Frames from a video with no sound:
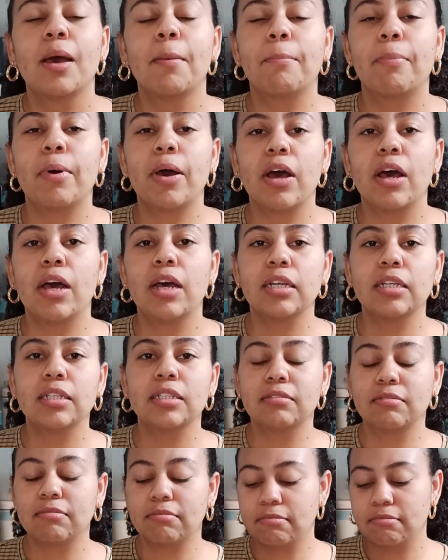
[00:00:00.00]
But
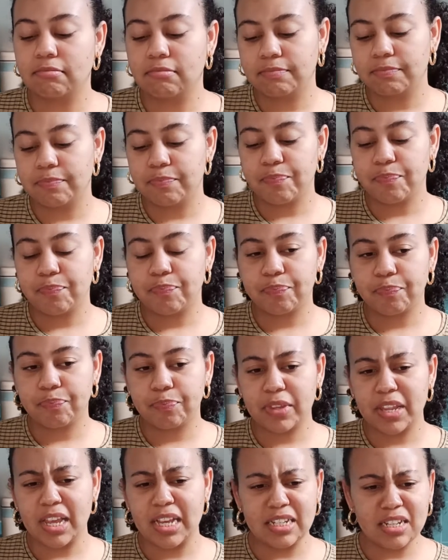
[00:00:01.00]

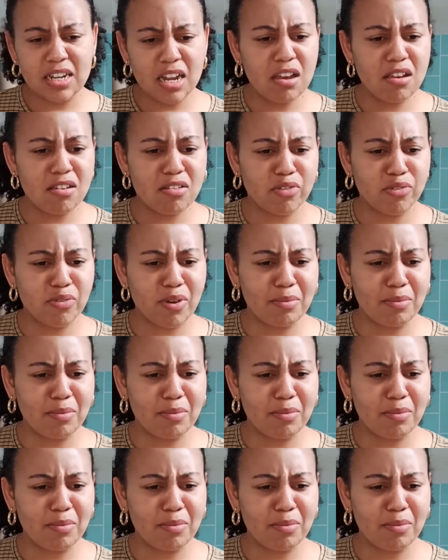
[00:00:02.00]
I don't know,